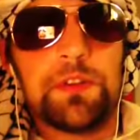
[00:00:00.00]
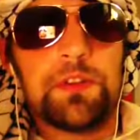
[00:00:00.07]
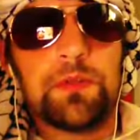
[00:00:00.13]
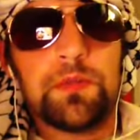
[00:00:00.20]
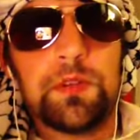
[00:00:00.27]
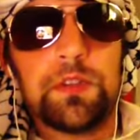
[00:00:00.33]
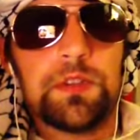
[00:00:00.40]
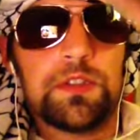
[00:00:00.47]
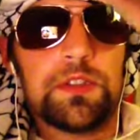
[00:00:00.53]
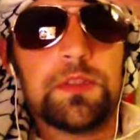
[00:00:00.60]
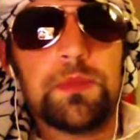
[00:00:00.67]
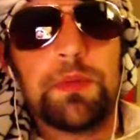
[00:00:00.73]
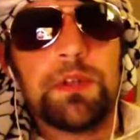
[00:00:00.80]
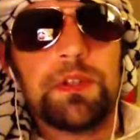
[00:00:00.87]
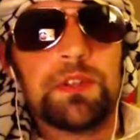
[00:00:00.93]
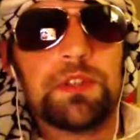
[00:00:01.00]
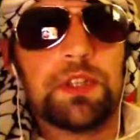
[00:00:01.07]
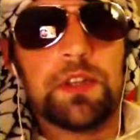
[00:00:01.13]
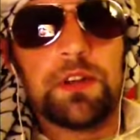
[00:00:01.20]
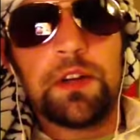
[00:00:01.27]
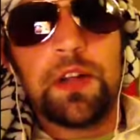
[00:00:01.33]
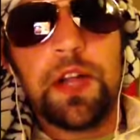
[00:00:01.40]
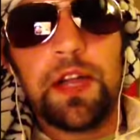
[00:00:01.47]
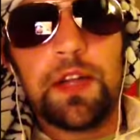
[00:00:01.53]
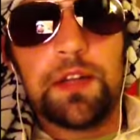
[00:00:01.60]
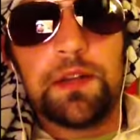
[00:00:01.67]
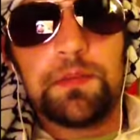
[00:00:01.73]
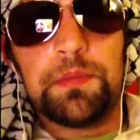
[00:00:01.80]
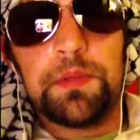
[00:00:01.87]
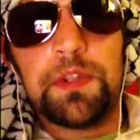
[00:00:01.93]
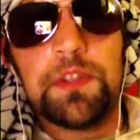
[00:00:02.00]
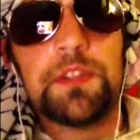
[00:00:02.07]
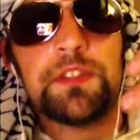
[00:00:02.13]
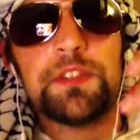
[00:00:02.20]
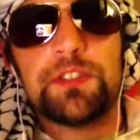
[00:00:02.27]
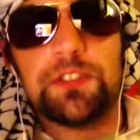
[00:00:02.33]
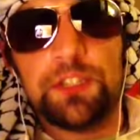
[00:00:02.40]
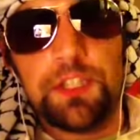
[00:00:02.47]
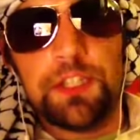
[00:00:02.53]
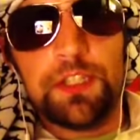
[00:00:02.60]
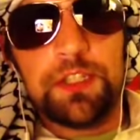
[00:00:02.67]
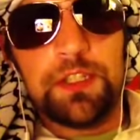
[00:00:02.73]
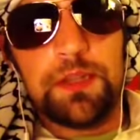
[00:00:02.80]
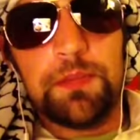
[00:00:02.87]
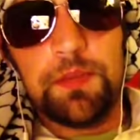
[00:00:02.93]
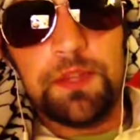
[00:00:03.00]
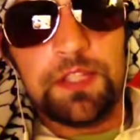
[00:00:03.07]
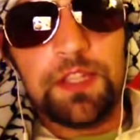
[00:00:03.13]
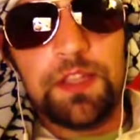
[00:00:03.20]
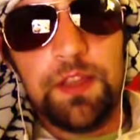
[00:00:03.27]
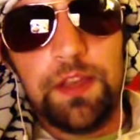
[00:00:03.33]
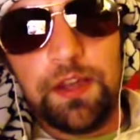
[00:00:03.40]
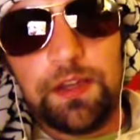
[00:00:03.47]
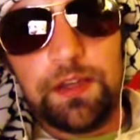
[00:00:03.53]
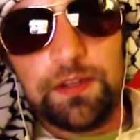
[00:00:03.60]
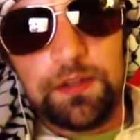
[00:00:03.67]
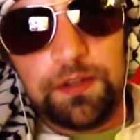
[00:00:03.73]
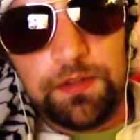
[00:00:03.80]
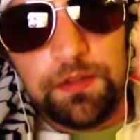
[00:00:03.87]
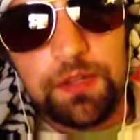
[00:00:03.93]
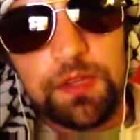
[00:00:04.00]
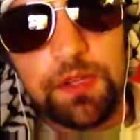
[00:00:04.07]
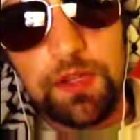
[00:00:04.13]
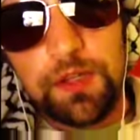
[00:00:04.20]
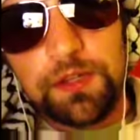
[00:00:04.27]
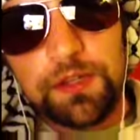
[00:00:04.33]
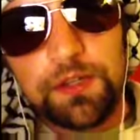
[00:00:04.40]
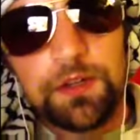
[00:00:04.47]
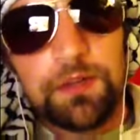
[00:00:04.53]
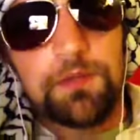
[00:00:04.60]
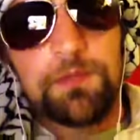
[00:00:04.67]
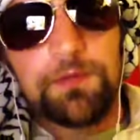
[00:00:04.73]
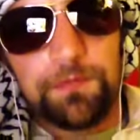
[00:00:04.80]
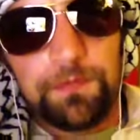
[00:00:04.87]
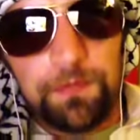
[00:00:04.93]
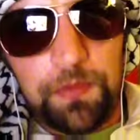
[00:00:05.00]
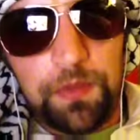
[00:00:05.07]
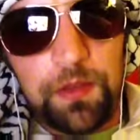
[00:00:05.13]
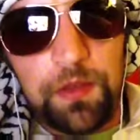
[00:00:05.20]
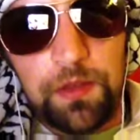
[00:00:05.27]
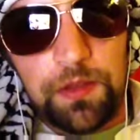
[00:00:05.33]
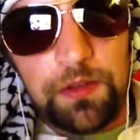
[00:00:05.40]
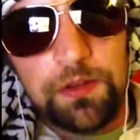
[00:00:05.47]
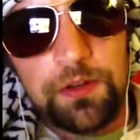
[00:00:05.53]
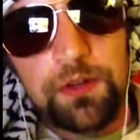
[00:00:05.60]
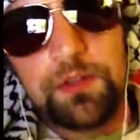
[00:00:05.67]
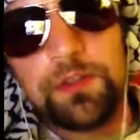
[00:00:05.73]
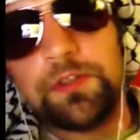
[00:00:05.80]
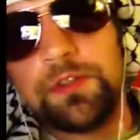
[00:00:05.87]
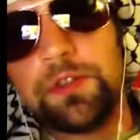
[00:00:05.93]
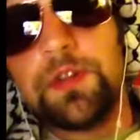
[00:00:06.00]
of the world and some parts that are added, but it doesn't change the basic theology of the teaching of the church.